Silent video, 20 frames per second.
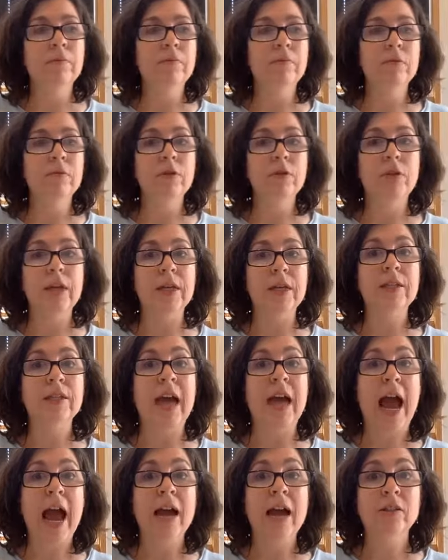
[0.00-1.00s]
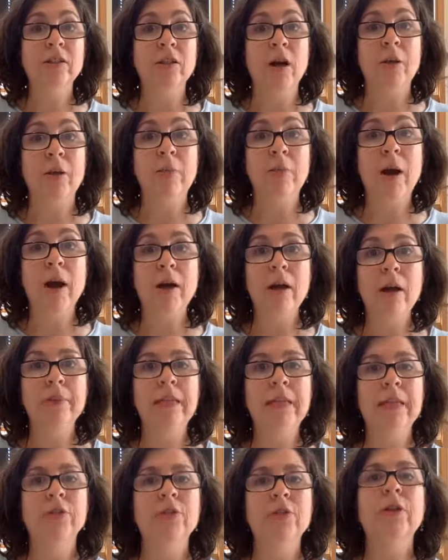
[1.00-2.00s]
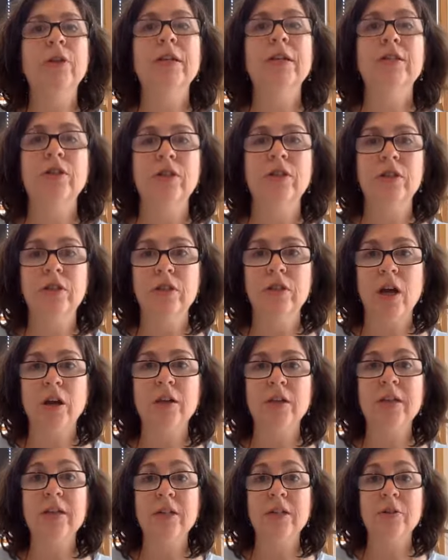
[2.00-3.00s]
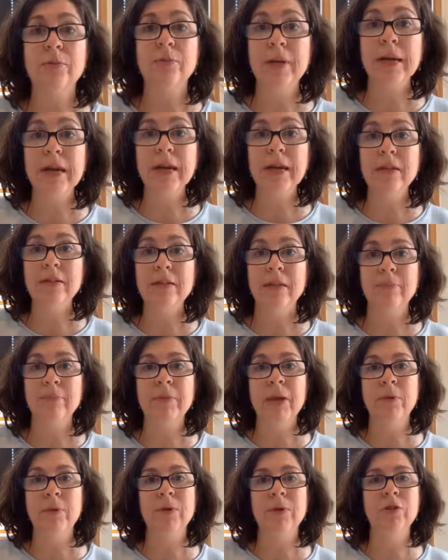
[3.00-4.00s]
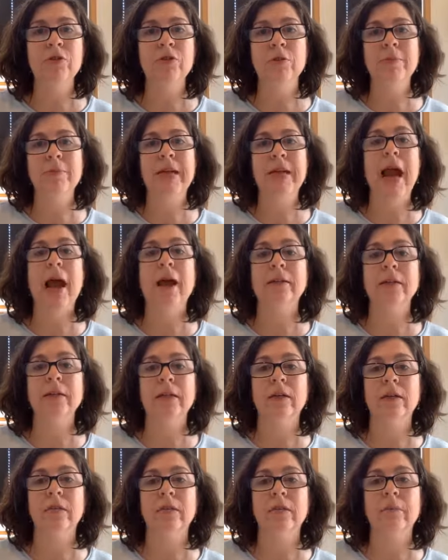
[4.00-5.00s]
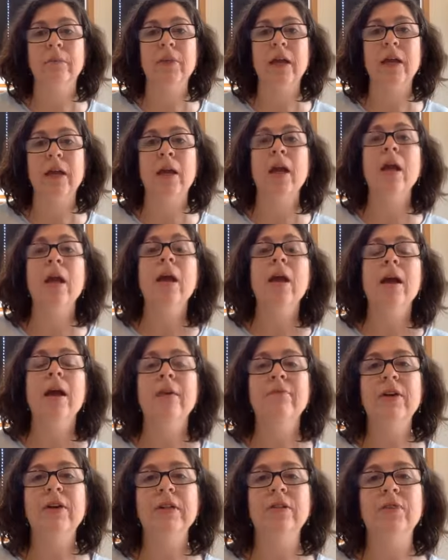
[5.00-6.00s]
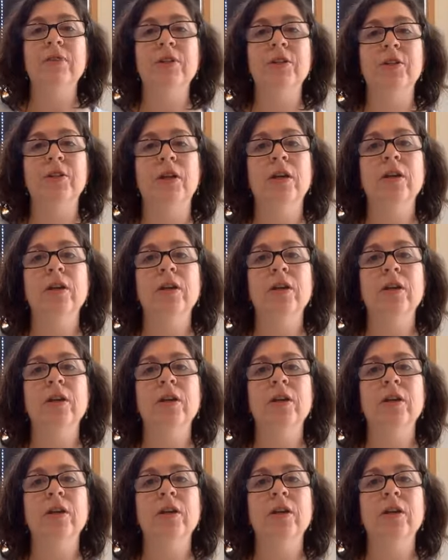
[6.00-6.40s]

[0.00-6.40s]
things to act on pile, because you'll get sucked into reading something when you should be acting on something, and vice versa.